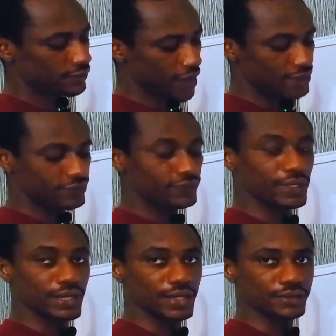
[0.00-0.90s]
5
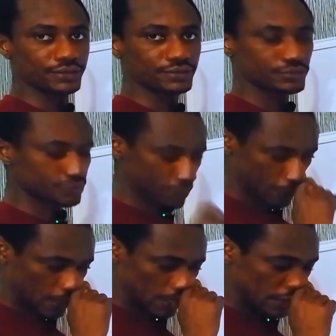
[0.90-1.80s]
over 9.
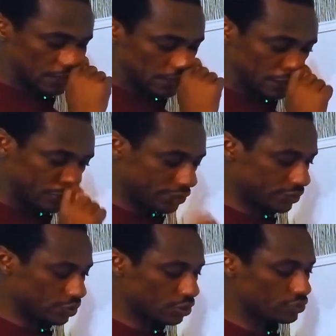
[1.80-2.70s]
And easy
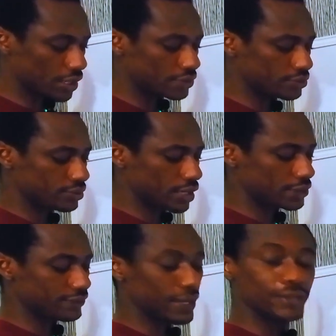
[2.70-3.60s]
peasy. What do? I
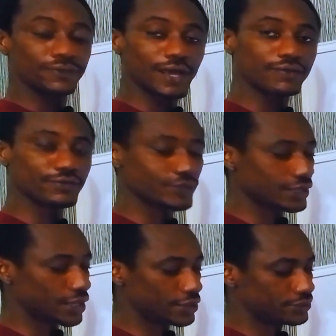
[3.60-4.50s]
divide 5 over
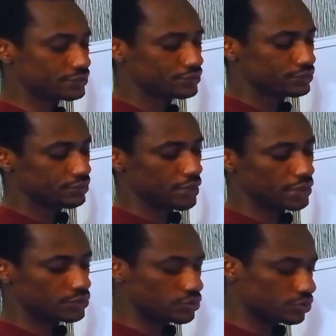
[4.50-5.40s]
9
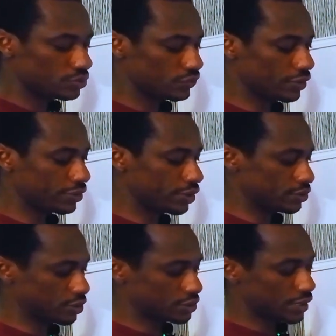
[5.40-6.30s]
by 2 over 3,
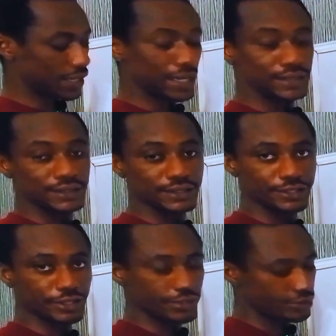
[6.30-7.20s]
just like I did
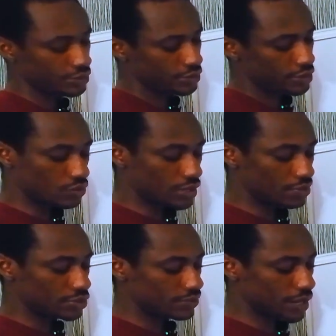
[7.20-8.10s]
here. What will I
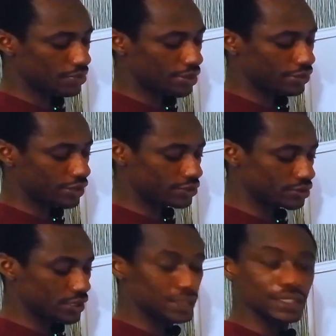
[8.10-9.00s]
multiply by 3
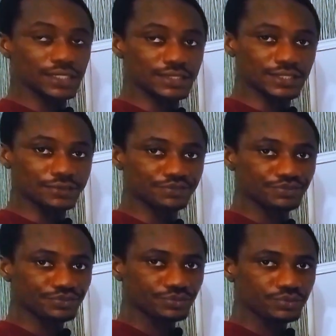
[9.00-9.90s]
to get 18?
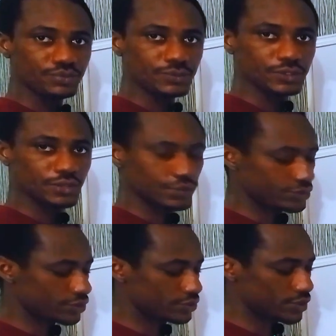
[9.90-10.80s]
So I'll
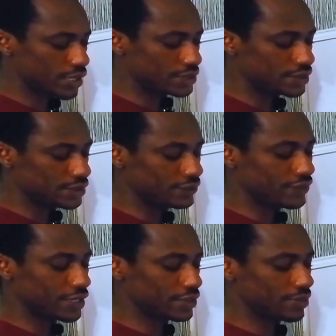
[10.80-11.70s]
just do 18
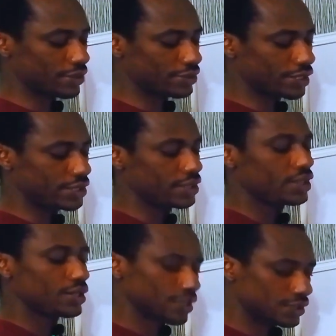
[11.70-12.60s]
divided by 3,
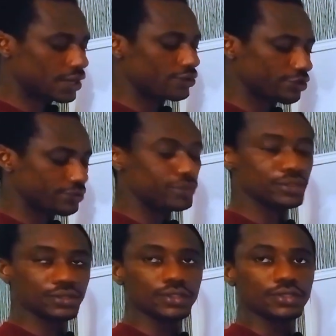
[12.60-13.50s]
and that will give
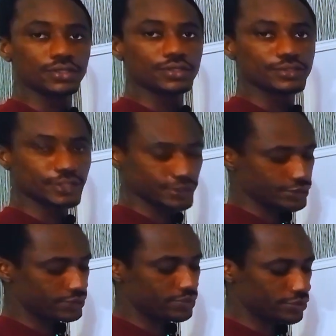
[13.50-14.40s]
me
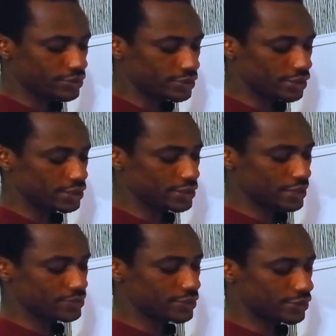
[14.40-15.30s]
6, because 3
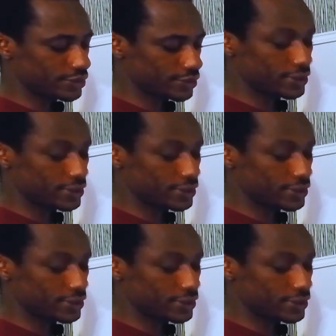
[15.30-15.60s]
times 6